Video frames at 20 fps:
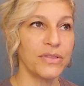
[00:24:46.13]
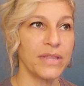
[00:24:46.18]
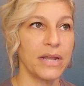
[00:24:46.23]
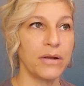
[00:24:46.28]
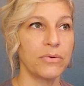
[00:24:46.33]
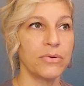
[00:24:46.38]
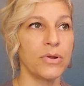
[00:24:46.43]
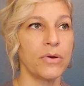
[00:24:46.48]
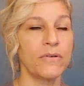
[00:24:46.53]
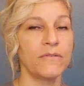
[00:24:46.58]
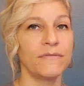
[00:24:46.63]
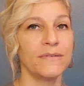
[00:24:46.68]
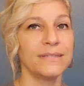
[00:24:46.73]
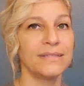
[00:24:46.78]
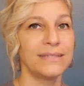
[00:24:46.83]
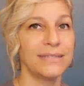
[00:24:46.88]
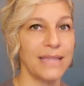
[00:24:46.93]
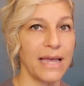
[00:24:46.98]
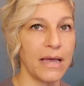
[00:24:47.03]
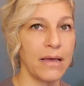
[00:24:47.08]
They don't know if
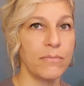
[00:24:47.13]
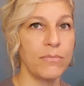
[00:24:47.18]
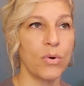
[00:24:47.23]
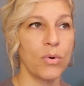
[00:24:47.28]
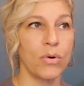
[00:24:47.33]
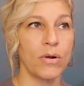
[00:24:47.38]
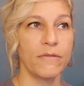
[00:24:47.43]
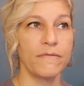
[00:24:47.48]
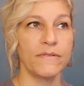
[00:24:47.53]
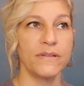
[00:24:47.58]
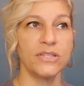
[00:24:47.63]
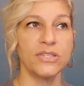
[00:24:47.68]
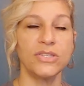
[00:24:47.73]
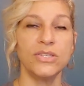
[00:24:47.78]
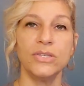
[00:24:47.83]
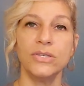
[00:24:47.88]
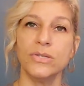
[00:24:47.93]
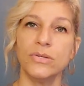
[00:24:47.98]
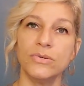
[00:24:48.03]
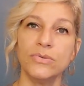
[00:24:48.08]
it's them or if
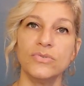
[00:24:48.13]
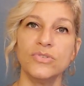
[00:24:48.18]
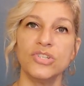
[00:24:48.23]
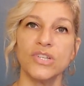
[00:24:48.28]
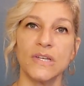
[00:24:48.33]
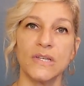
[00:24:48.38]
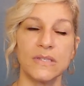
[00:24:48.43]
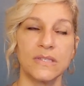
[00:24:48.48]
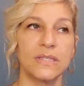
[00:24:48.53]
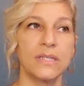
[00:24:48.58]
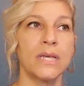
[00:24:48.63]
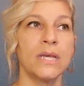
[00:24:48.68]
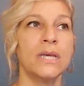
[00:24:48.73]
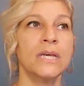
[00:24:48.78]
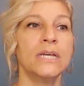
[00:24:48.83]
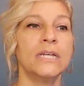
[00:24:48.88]
it's you just